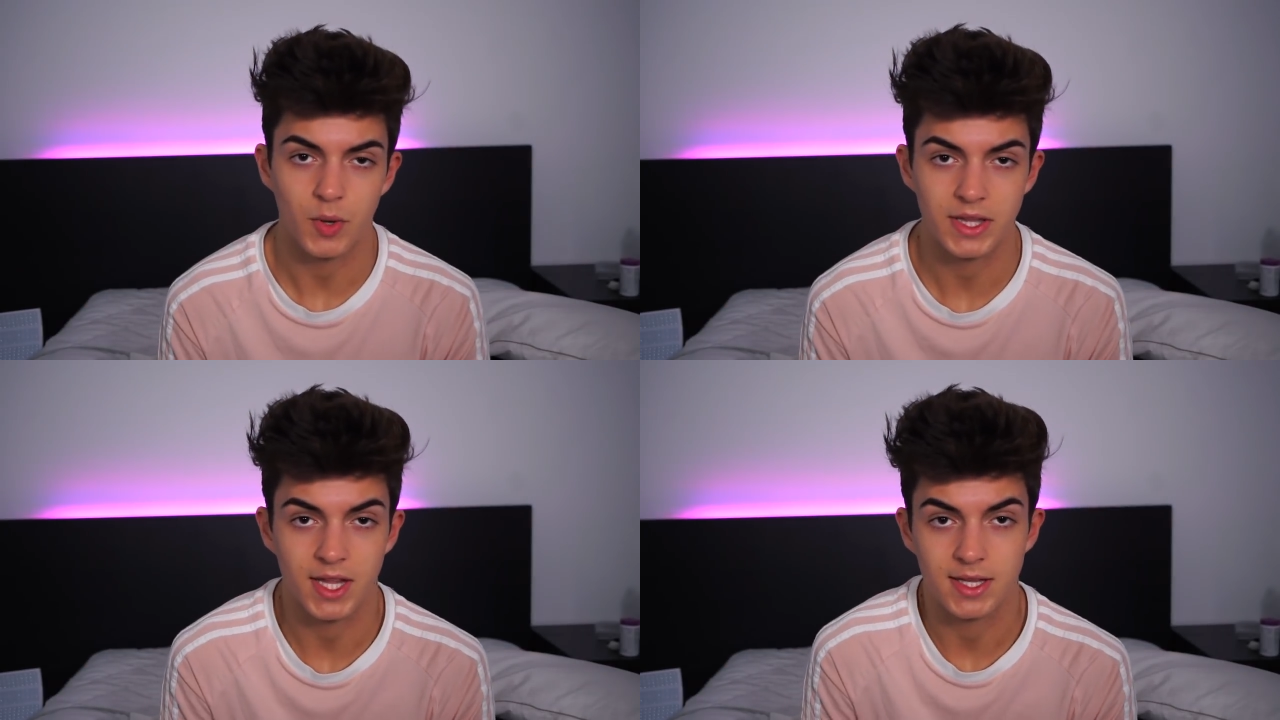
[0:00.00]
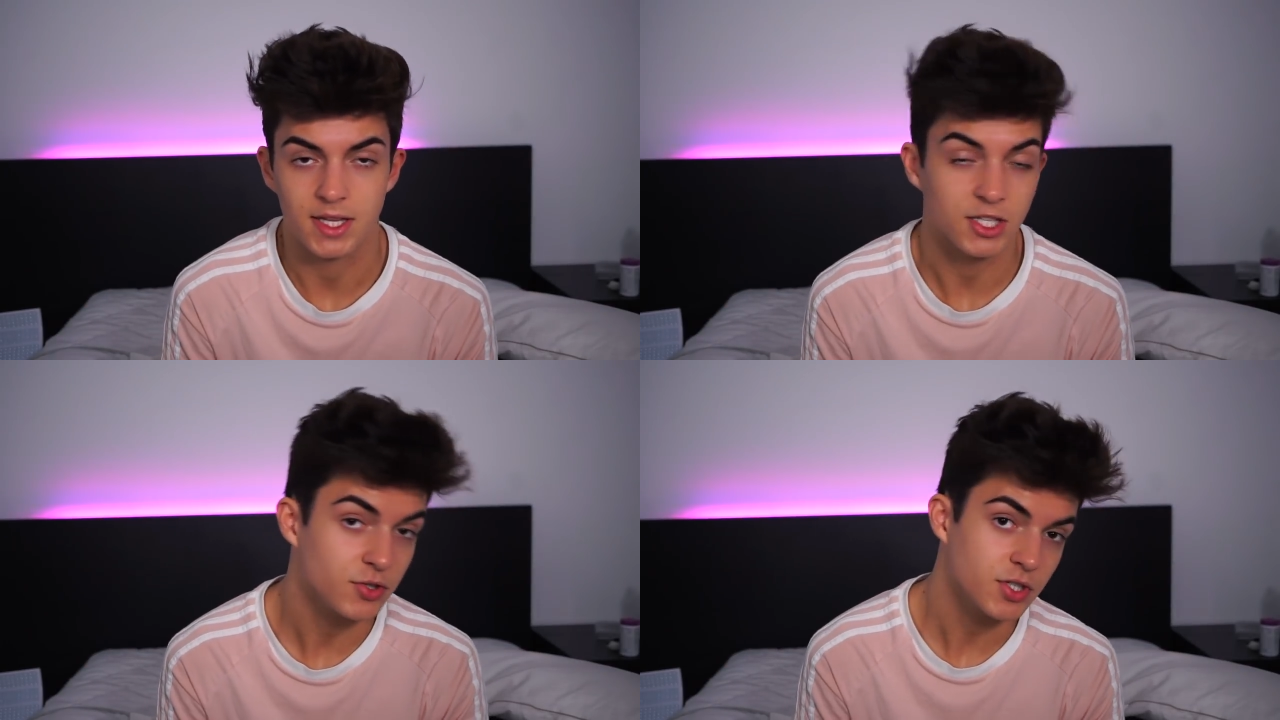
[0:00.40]
what they
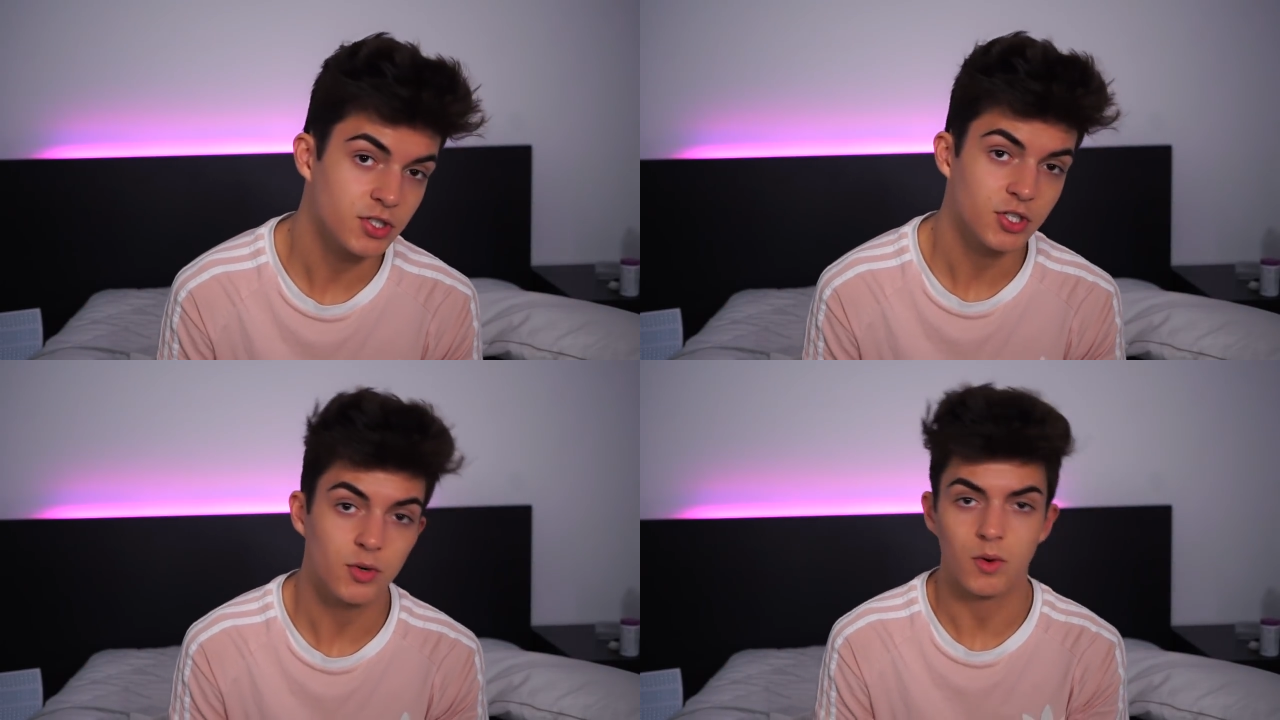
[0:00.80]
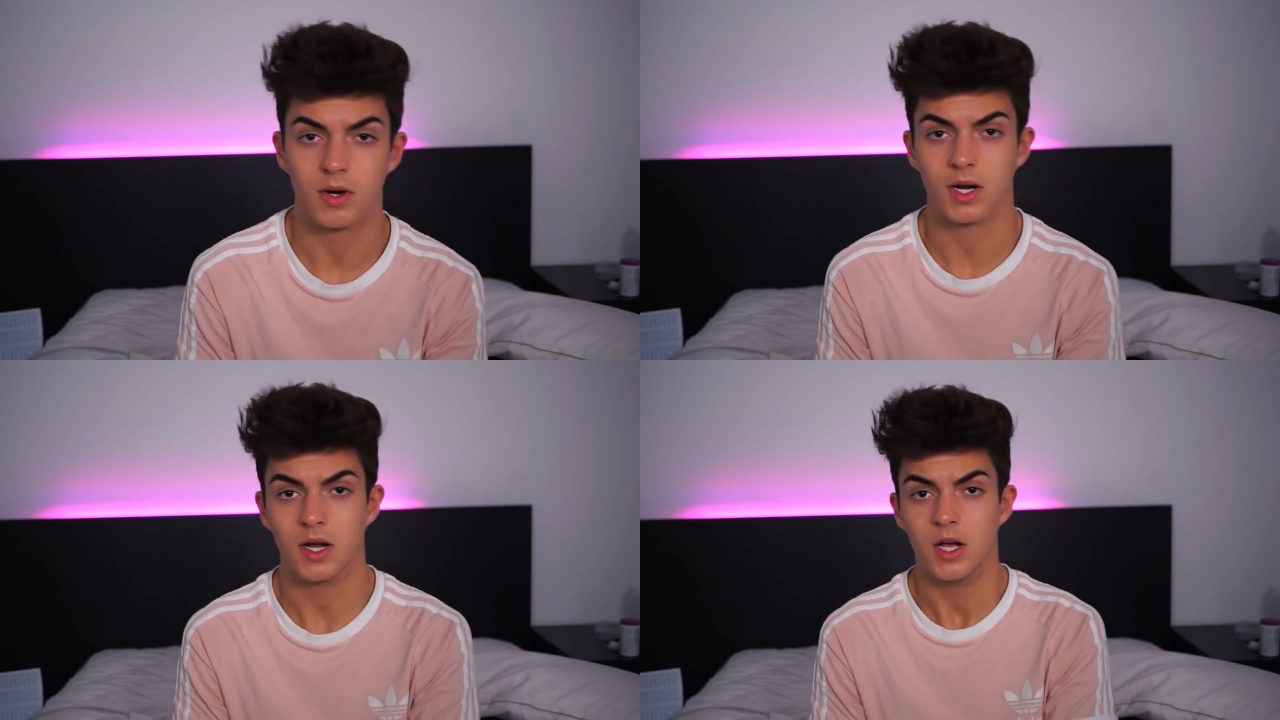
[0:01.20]
think you should do
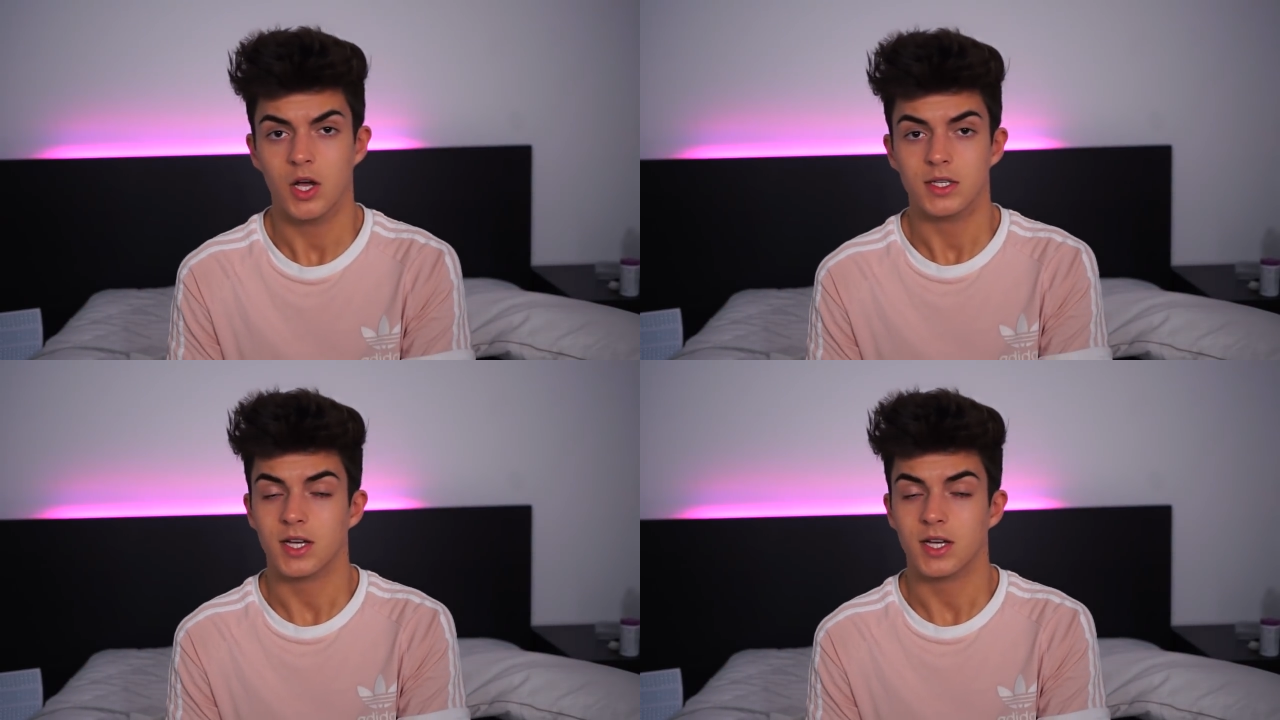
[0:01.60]
or